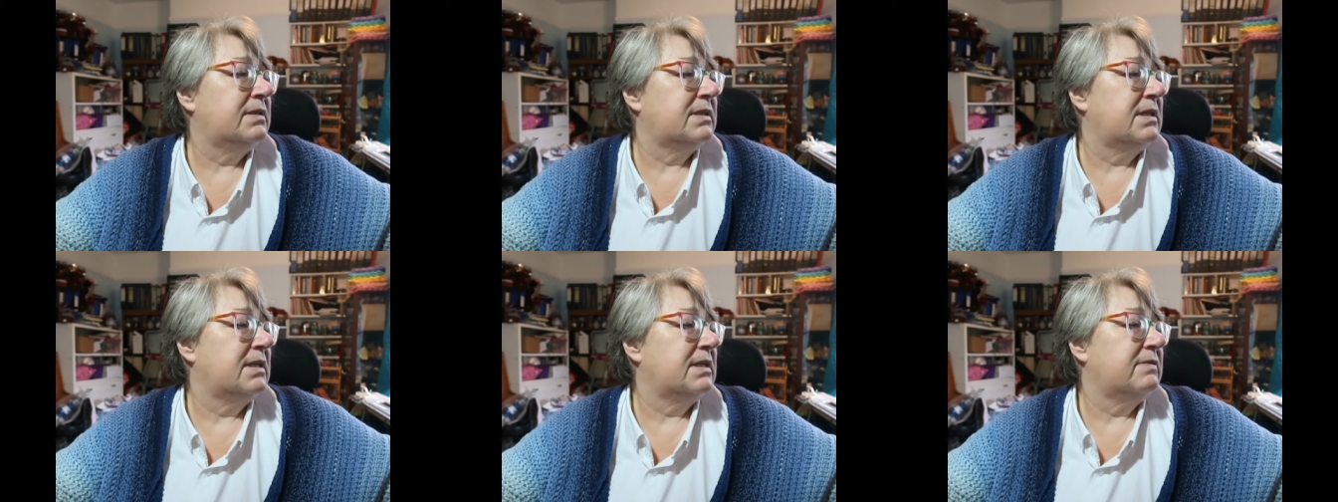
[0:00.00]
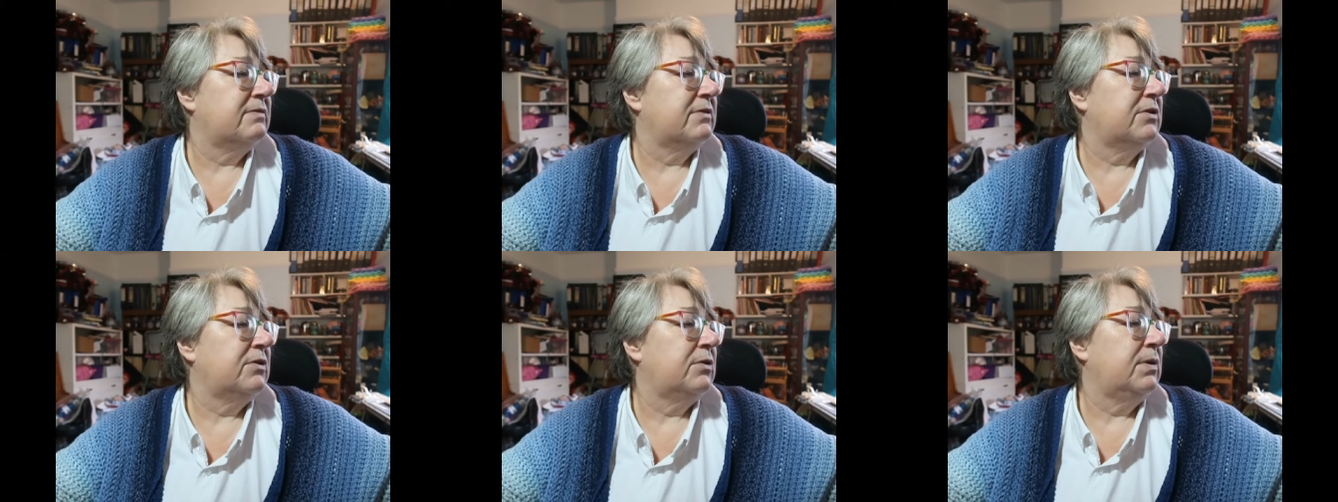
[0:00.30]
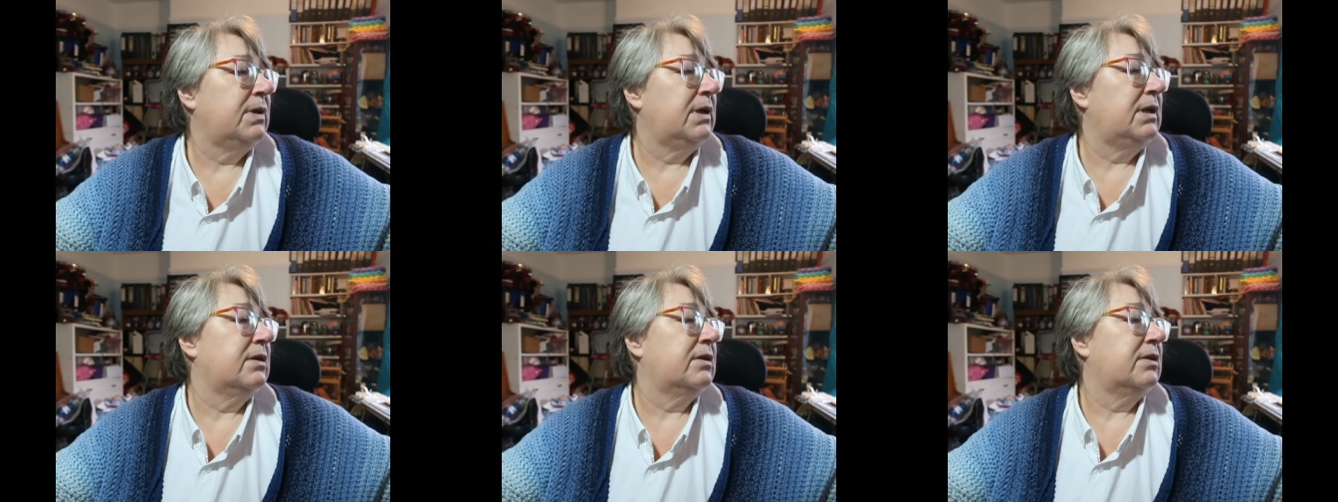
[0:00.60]
so let's have a
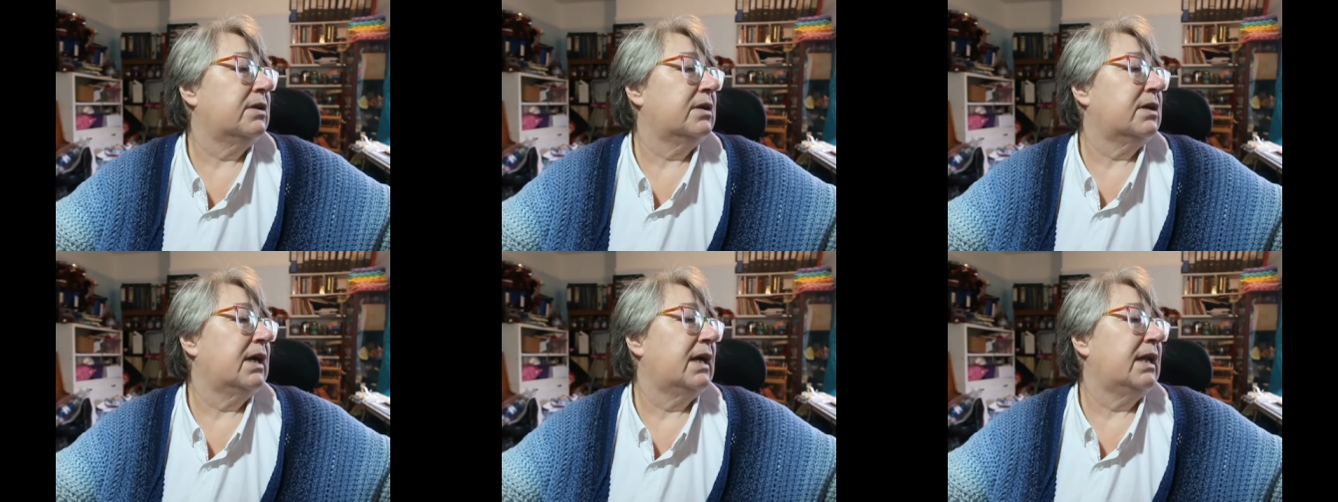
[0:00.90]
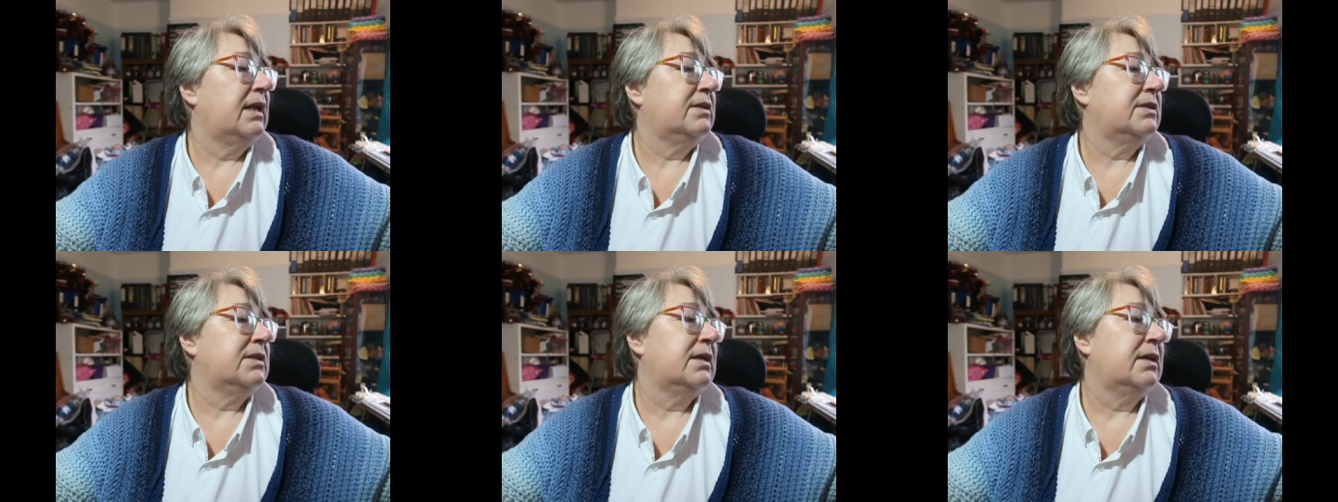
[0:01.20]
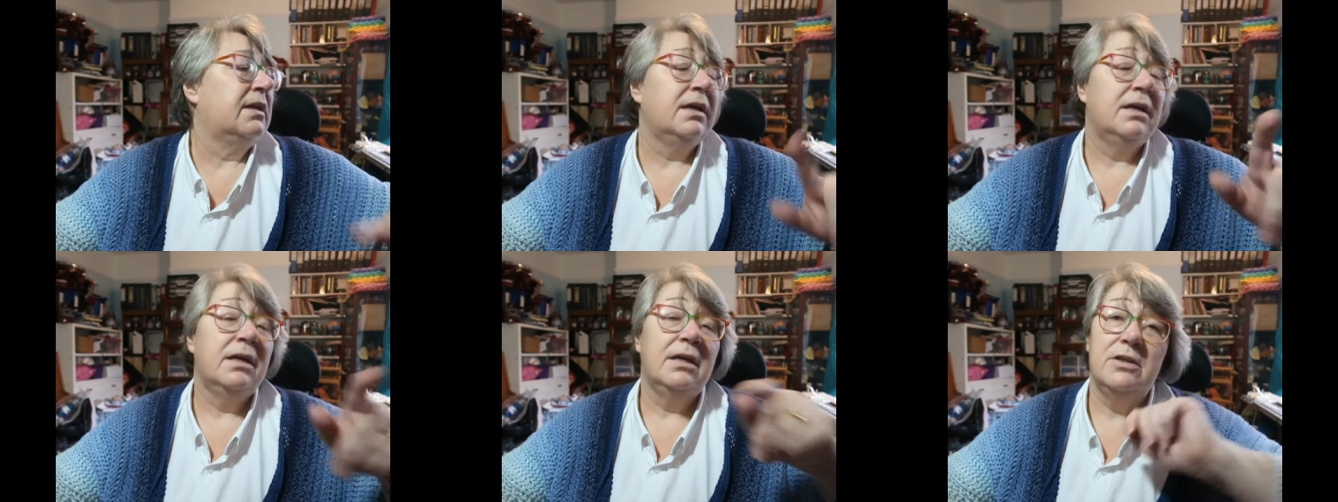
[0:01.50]
quick look at the
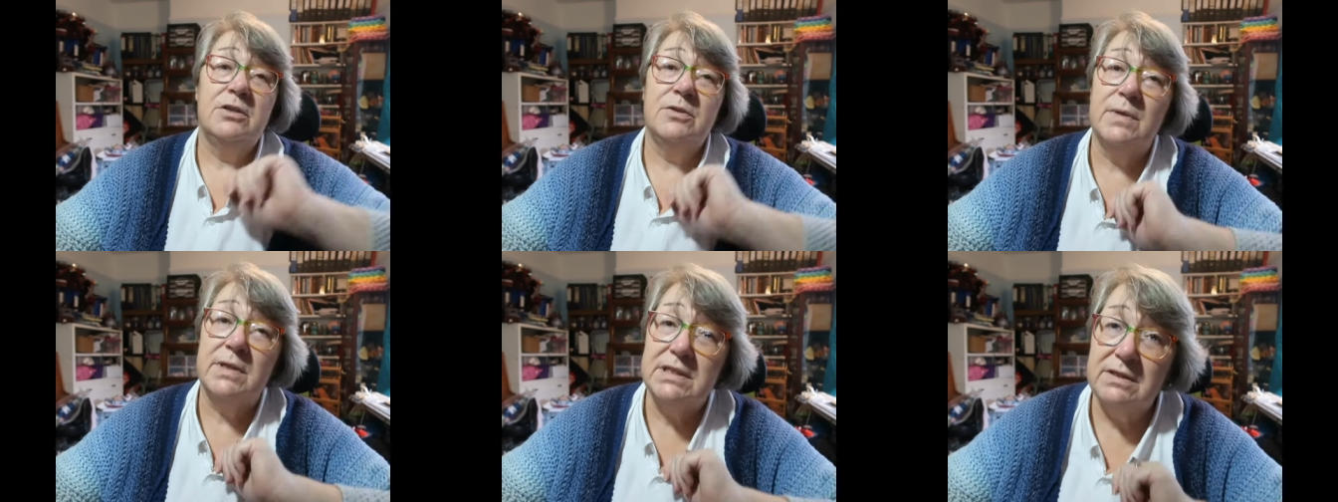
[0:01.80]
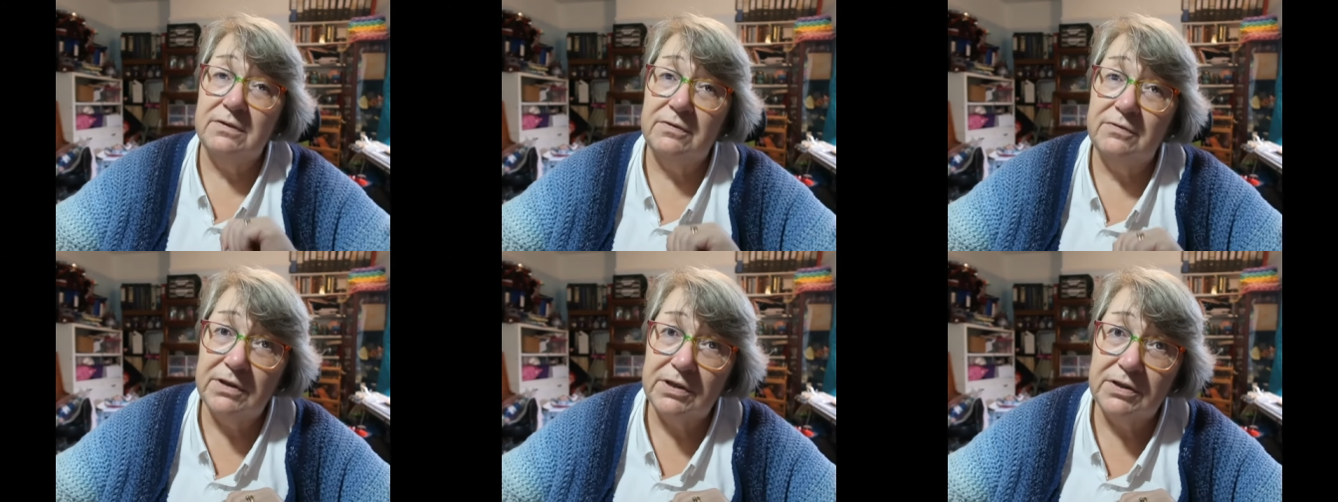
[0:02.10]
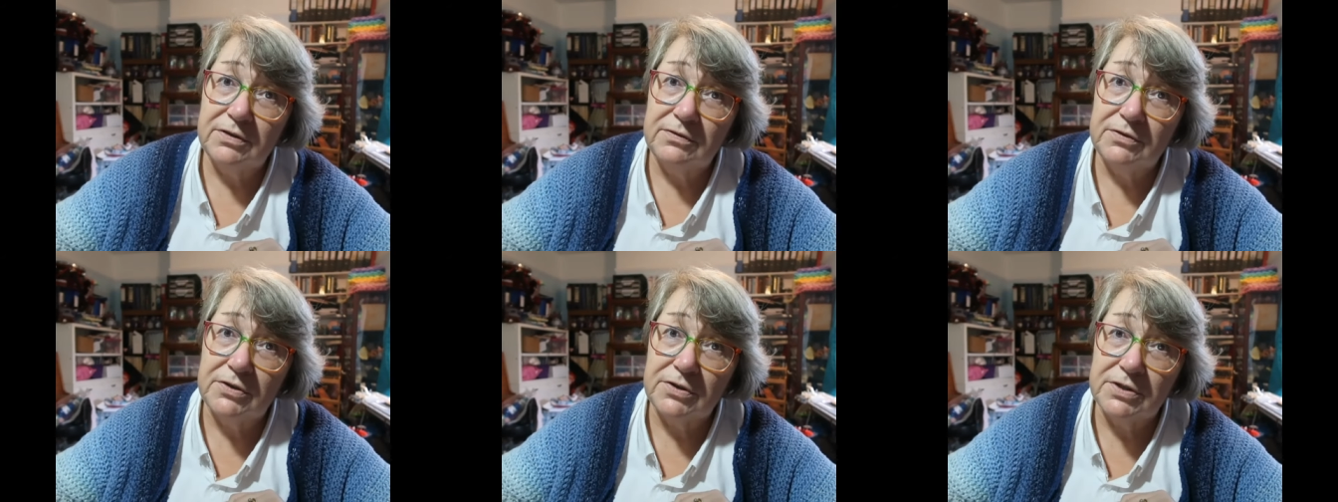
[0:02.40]
calendar,
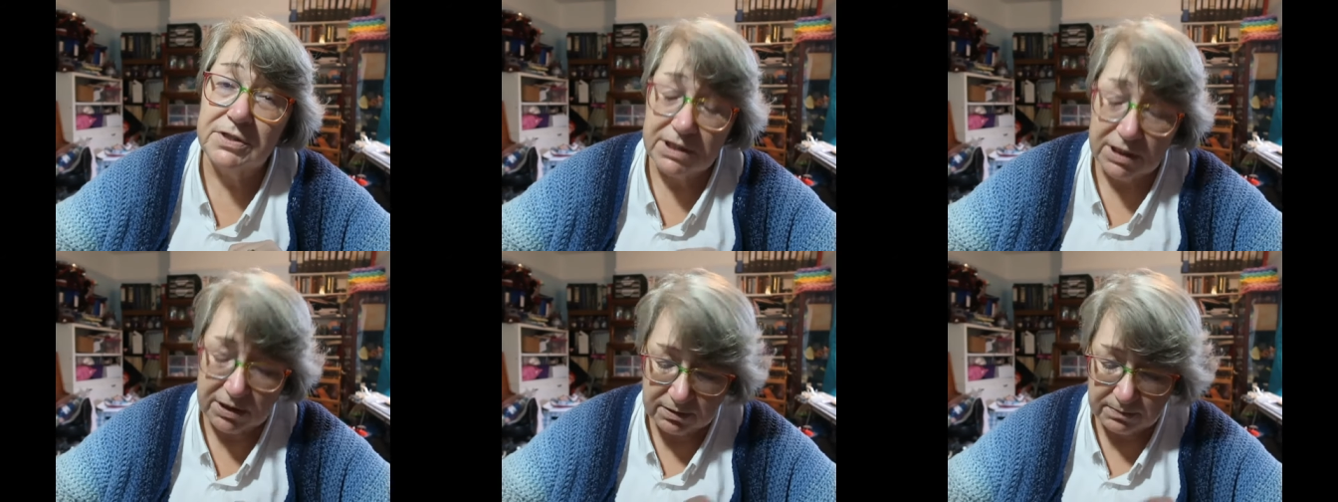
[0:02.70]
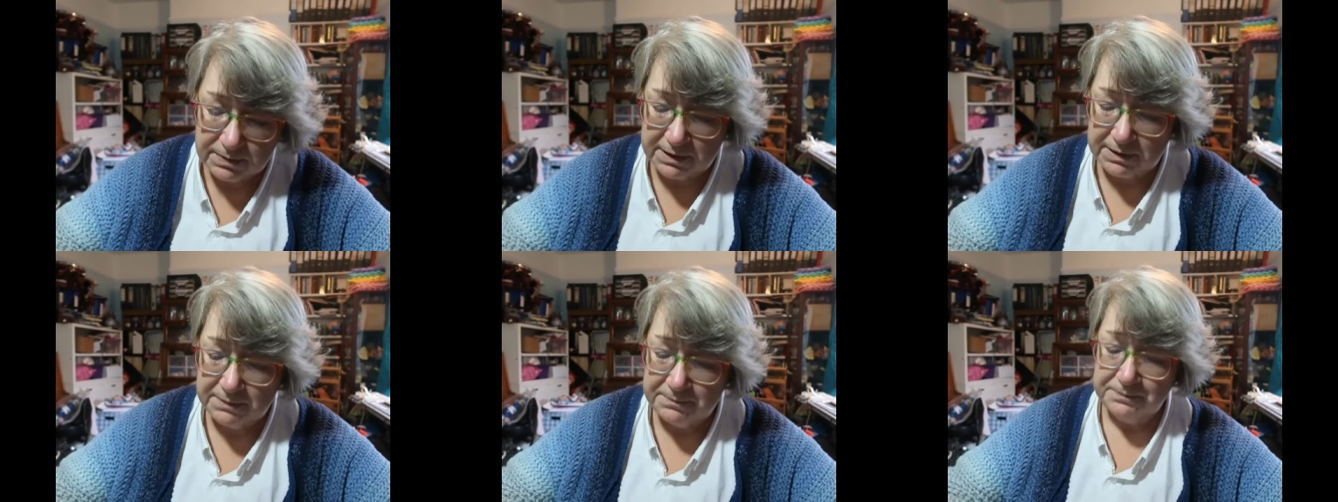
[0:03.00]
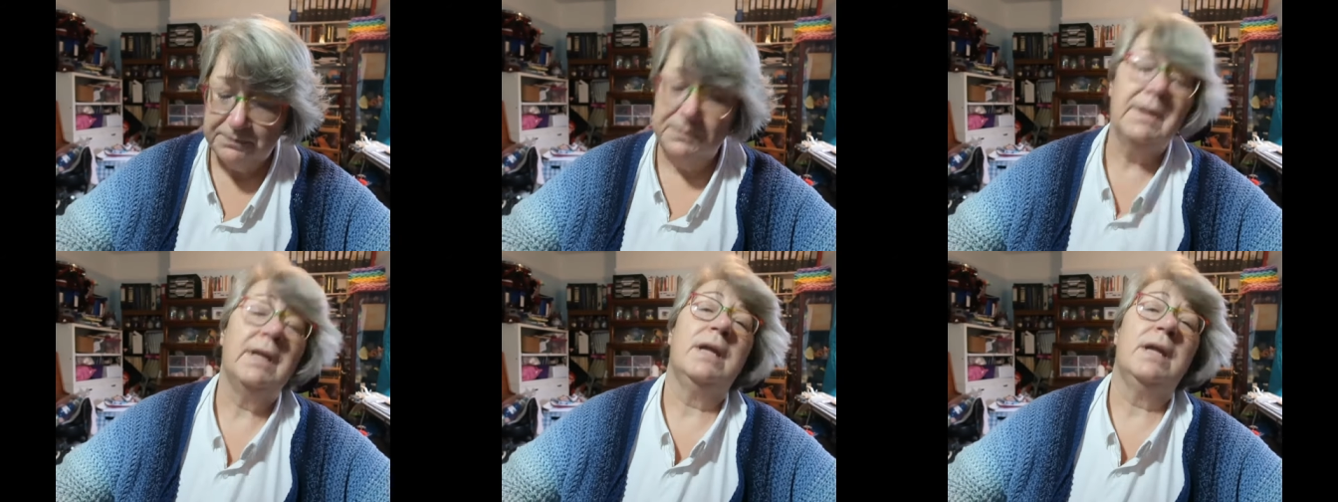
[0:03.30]
25th of October,